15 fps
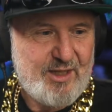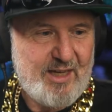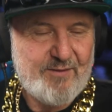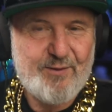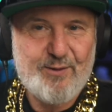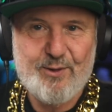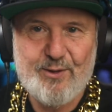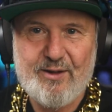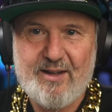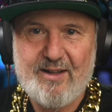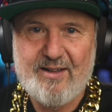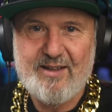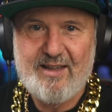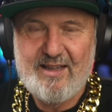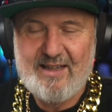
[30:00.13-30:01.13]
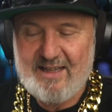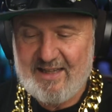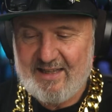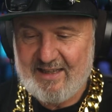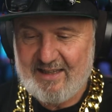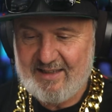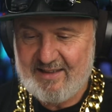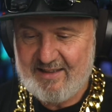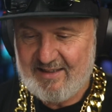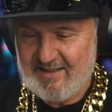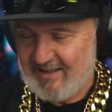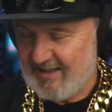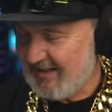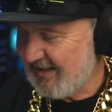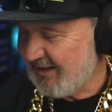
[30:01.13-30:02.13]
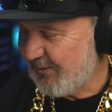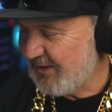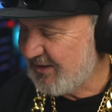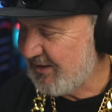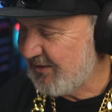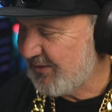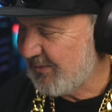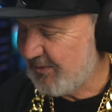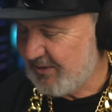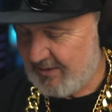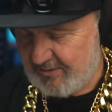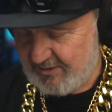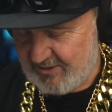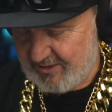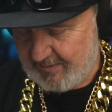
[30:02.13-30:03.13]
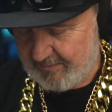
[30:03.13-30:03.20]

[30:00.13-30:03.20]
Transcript: the chat for any questions from time to